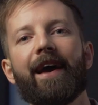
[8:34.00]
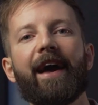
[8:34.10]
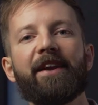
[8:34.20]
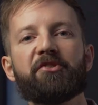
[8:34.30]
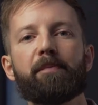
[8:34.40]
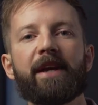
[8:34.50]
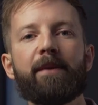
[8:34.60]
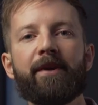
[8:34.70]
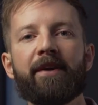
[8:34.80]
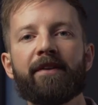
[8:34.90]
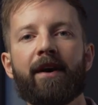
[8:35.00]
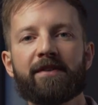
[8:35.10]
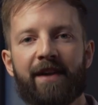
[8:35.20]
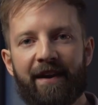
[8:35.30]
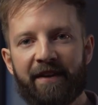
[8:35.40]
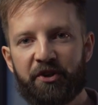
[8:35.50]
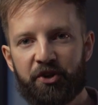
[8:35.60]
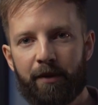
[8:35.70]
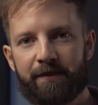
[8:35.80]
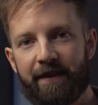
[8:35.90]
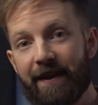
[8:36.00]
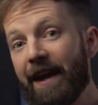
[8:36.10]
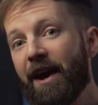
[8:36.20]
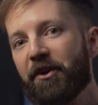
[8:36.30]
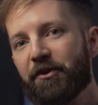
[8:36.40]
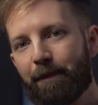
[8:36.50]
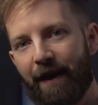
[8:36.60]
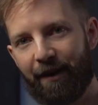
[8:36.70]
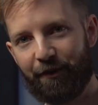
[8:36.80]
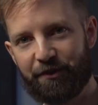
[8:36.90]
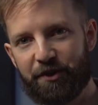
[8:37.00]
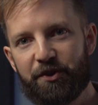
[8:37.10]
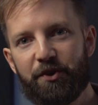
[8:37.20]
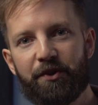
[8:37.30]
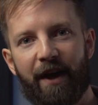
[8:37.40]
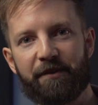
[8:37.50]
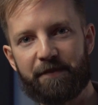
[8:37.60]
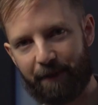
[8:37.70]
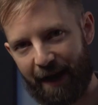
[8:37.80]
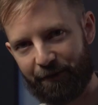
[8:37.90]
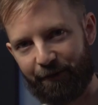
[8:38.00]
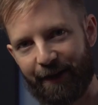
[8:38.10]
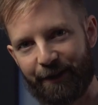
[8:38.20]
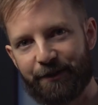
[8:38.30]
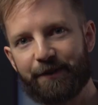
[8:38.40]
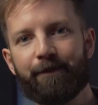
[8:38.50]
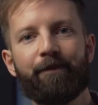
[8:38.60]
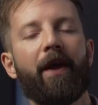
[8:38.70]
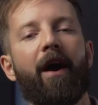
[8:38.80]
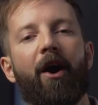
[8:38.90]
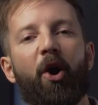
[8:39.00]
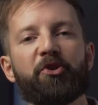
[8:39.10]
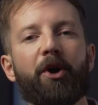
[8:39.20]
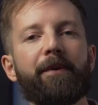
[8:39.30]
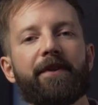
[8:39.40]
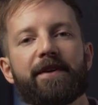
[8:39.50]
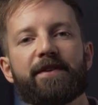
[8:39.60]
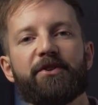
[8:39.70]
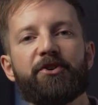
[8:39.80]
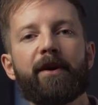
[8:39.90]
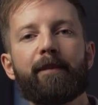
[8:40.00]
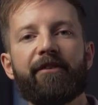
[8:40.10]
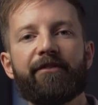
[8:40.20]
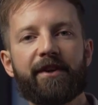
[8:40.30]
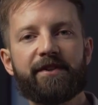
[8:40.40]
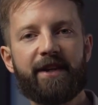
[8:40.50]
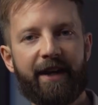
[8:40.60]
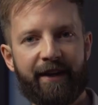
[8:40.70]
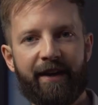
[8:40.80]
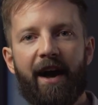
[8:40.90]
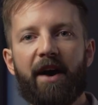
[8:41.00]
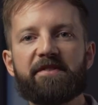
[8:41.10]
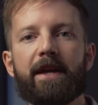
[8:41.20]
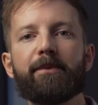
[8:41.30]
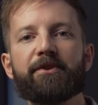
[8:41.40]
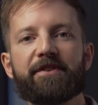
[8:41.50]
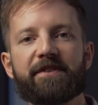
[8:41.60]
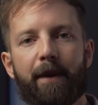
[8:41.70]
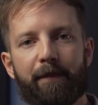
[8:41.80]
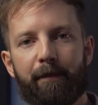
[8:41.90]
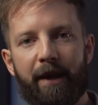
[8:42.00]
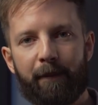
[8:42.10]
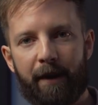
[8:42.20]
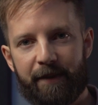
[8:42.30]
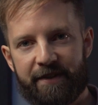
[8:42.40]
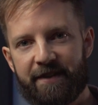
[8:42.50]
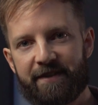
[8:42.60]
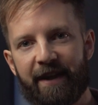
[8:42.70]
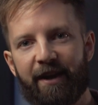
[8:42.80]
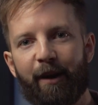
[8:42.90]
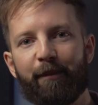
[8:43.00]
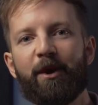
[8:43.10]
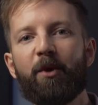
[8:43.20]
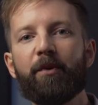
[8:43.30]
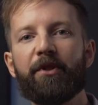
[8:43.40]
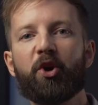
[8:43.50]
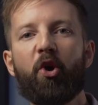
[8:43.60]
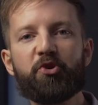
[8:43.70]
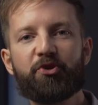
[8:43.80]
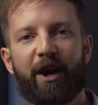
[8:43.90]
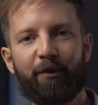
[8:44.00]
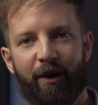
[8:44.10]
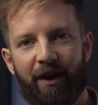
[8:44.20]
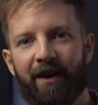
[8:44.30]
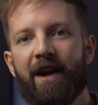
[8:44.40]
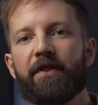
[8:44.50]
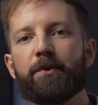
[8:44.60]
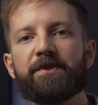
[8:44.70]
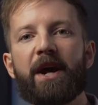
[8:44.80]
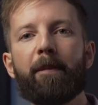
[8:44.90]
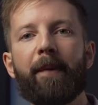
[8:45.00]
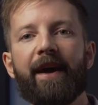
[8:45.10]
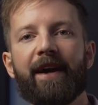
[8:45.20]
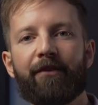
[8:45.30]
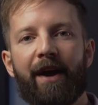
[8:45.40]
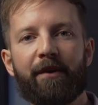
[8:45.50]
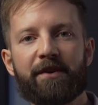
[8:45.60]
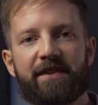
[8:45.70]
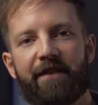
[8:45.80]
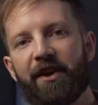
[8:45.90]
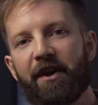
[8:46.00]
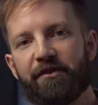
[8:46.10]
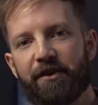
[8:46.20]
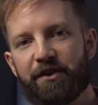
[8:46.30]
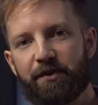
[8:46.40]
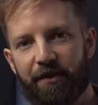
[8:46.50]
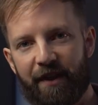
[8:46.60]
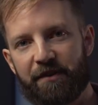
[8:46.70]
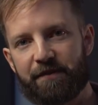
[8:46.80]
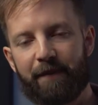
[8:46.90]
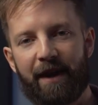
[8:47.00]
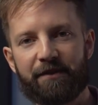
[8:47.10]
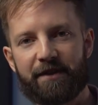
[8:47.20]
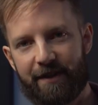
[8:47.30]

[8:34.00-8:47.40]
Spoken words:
And to begin with, I was landing jobs in the £800 to £2,000 range. On top of this, during my first year, I was able to supplement my business income with a contract work that was now paying around £700 to £1,000